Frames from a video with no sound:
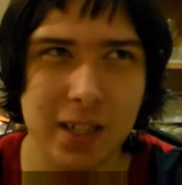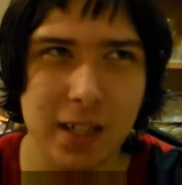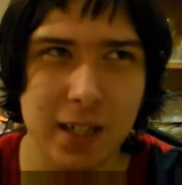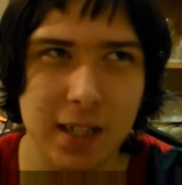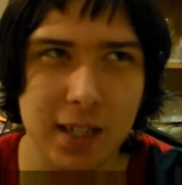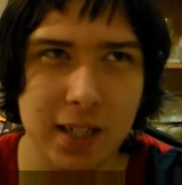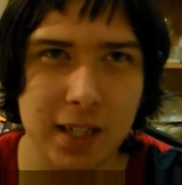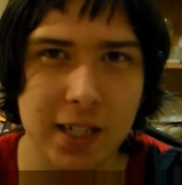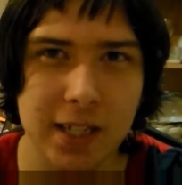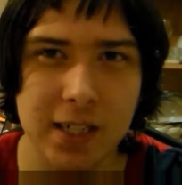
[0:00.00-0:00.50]

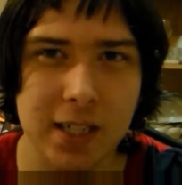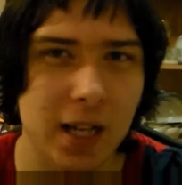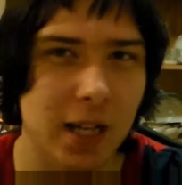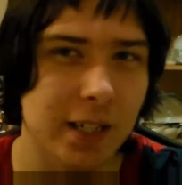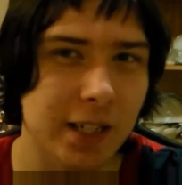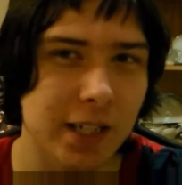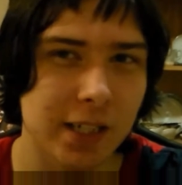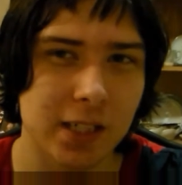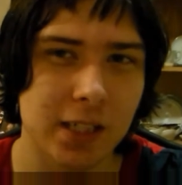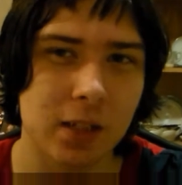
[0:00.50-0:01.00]
he's not
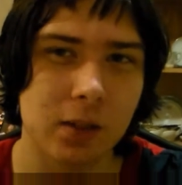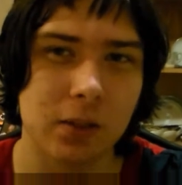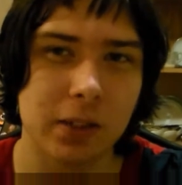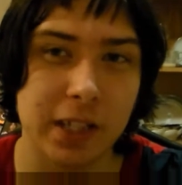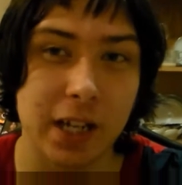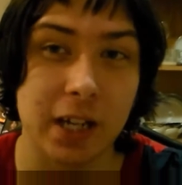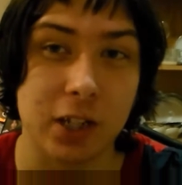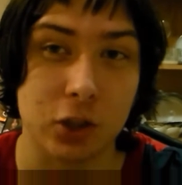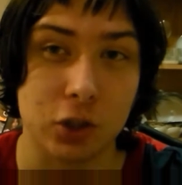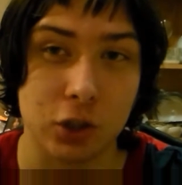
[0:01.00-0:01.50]
necessarily
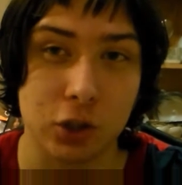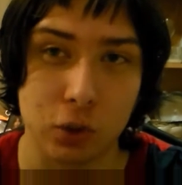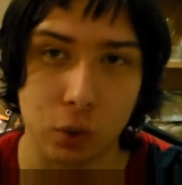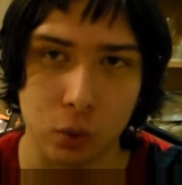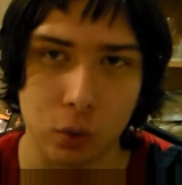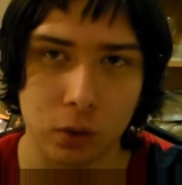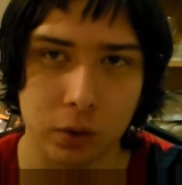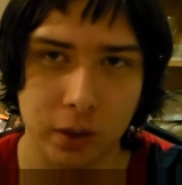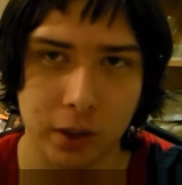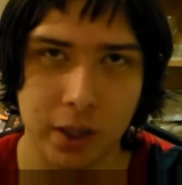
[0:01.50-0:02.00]
a
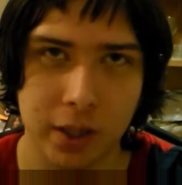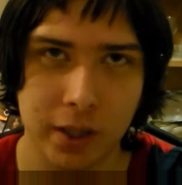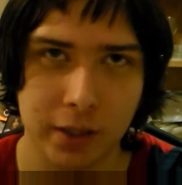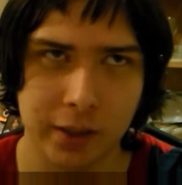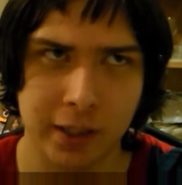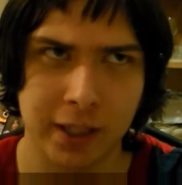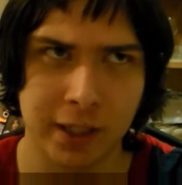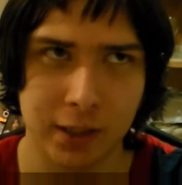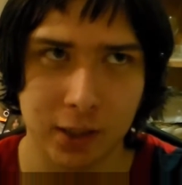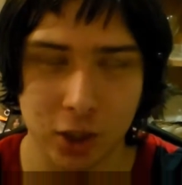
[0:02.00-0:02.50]
dork
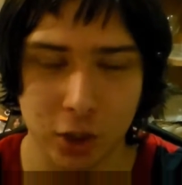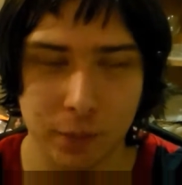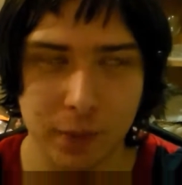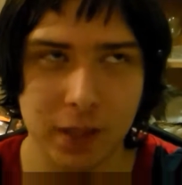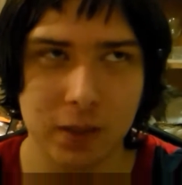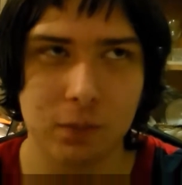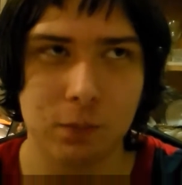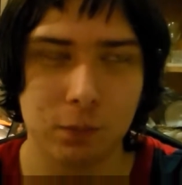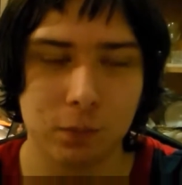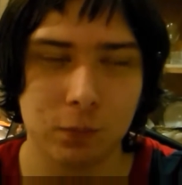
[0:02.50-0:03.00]
like
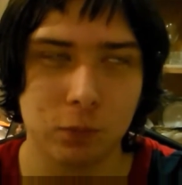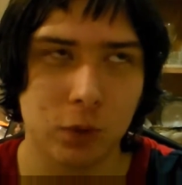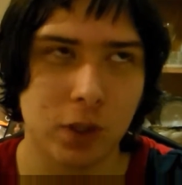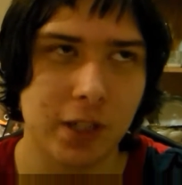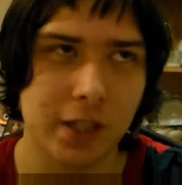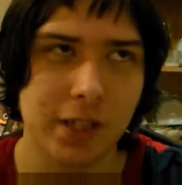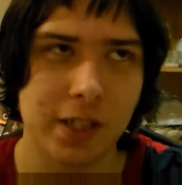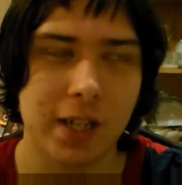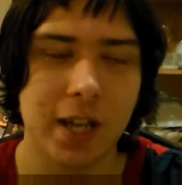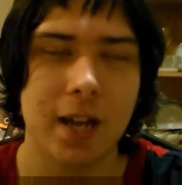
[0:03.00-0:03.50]
Tobey
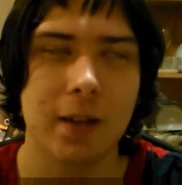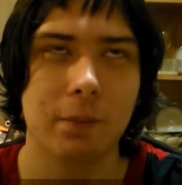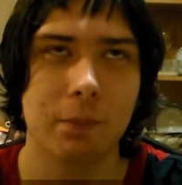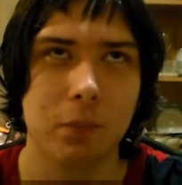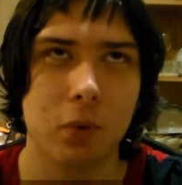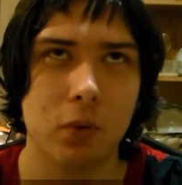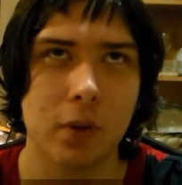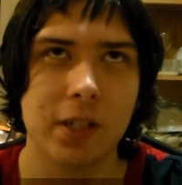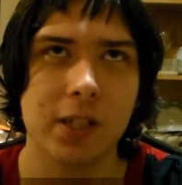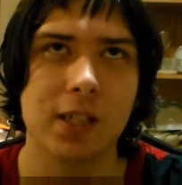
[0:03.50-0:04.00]
was at
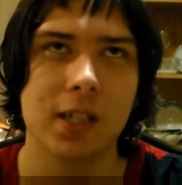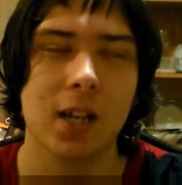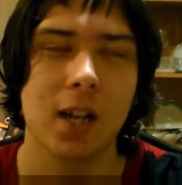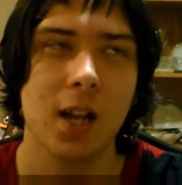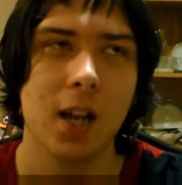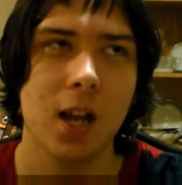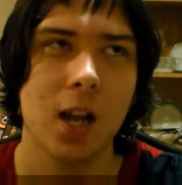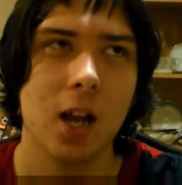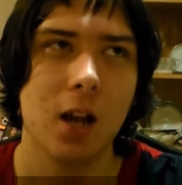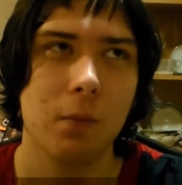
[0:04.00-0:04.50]
points,
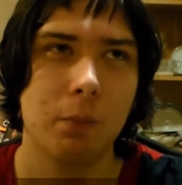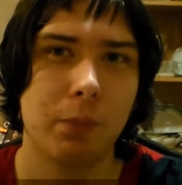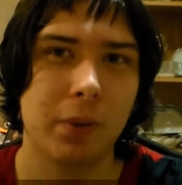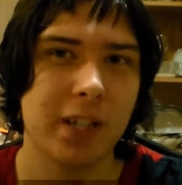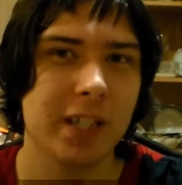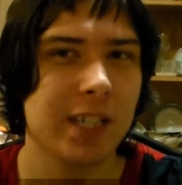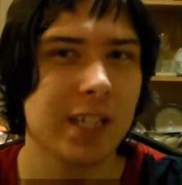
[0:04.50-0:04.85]
but he